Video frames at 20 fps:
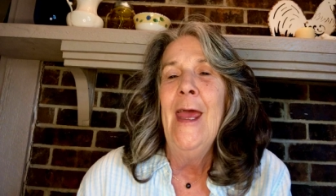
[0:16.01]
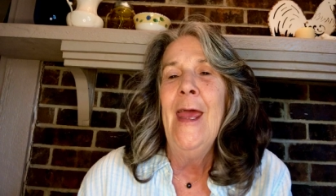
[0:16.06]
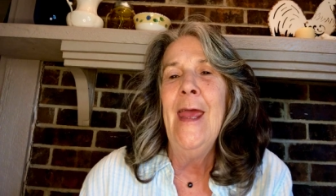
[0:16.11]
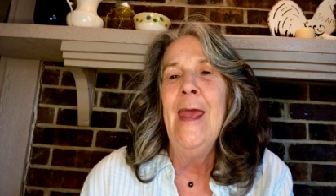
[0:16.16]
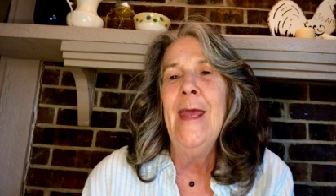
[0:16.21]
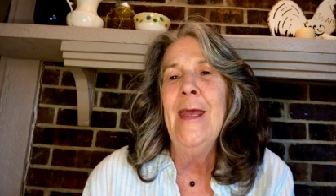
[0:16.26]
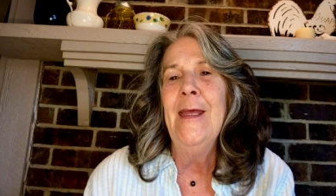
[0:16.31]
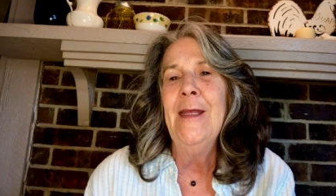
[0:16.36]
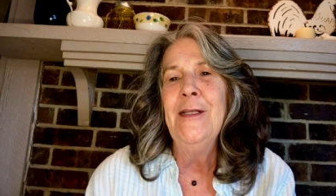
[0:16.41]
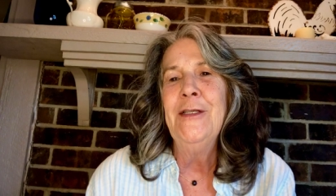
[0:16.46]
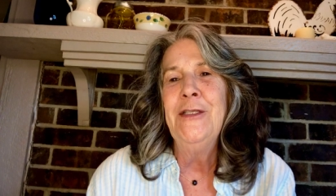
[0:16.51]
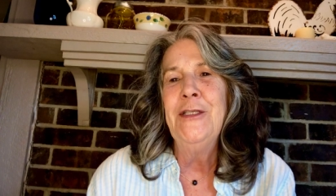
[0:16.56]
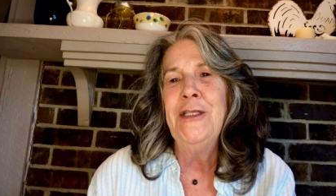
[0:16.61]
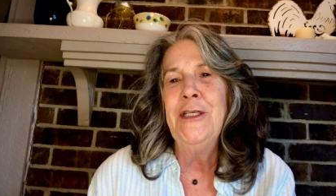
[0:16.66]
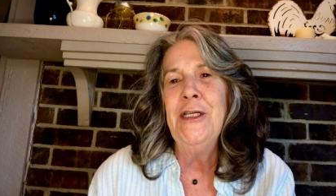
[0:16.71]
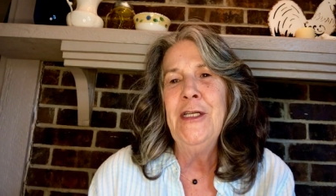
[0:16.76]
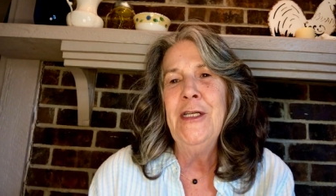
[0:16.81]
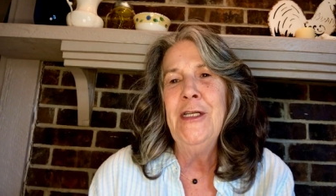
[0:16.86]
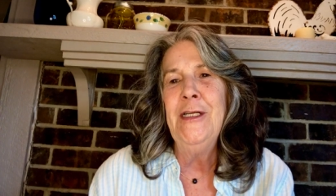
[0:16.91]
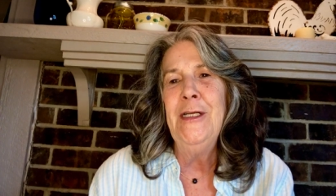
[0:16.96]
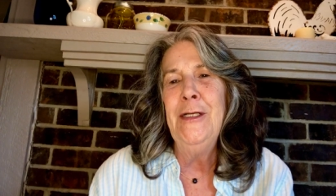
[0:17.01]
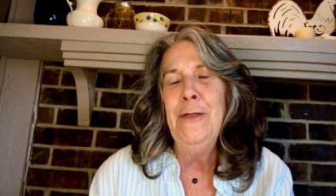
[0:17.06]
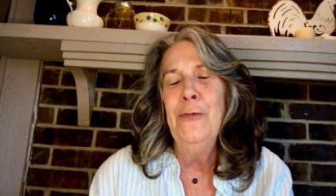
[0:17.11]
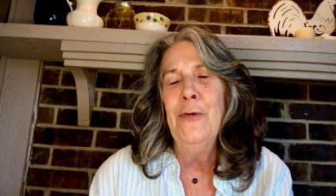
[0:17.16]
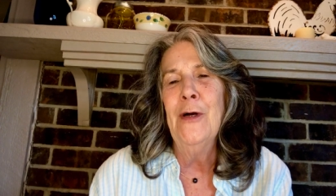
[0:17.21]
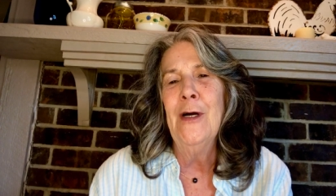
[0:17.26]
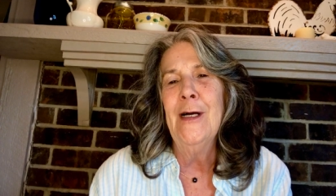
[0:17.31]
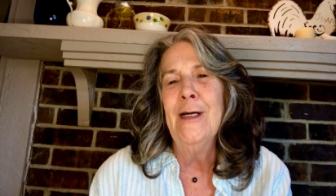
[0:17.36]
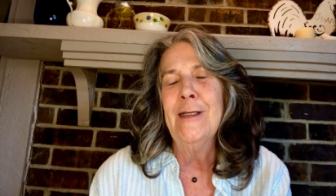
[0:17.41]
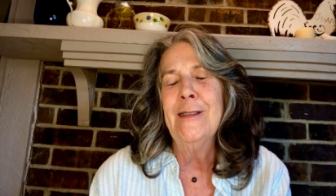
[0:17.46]
and she
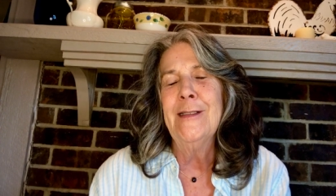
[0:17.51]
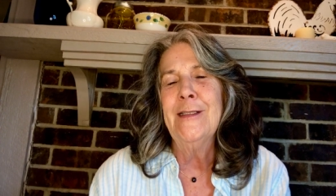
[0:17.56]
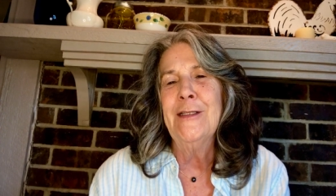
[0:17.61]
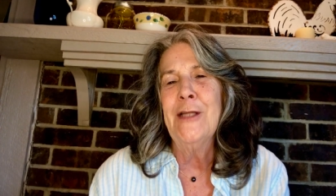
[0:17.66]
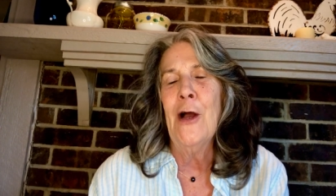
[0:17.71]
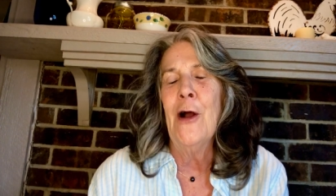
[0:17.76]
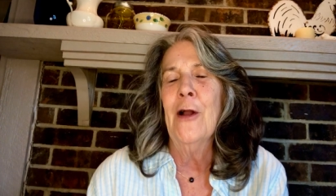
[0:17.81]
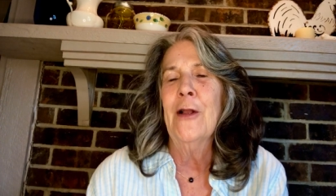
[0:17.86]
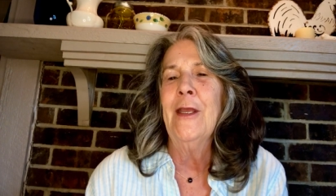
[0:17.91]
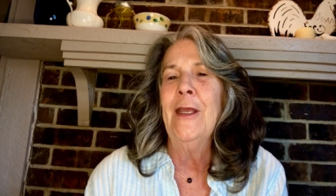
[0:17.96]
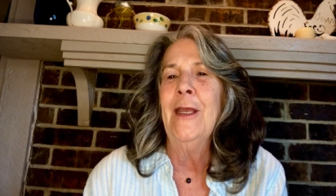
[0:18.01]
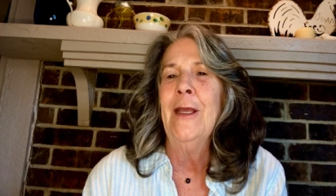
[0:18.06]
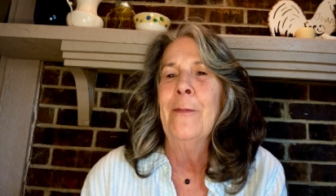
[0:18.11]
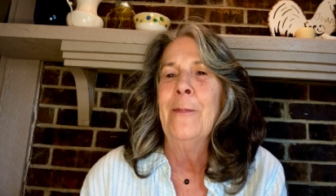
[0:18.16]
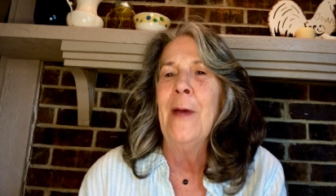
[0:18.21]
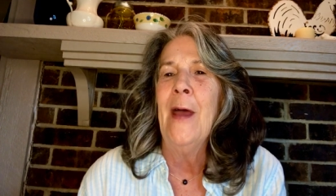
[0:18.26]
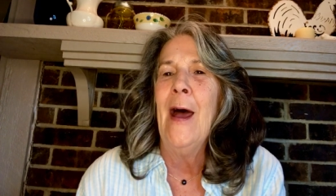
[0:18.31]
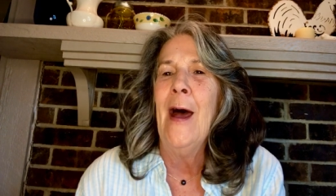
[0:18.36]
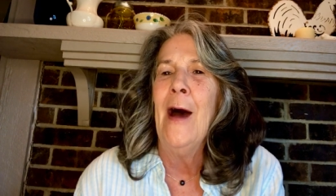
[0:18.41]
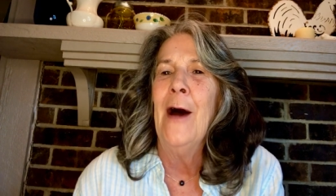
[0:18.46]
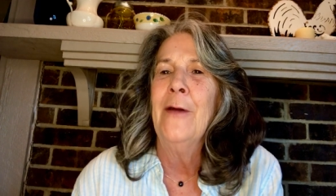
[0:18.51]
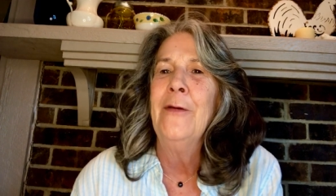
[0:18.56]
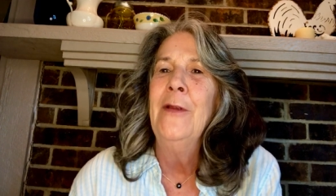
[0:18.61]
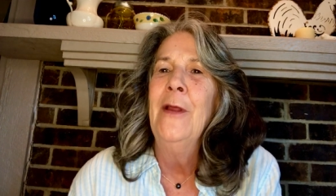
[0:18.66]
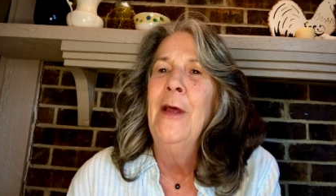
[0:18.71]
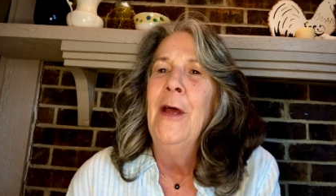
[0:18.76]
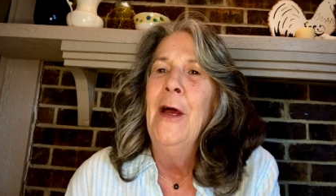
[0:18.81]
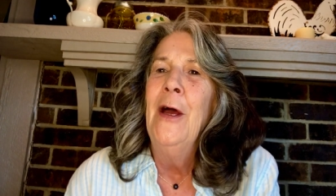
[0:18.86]
was talking about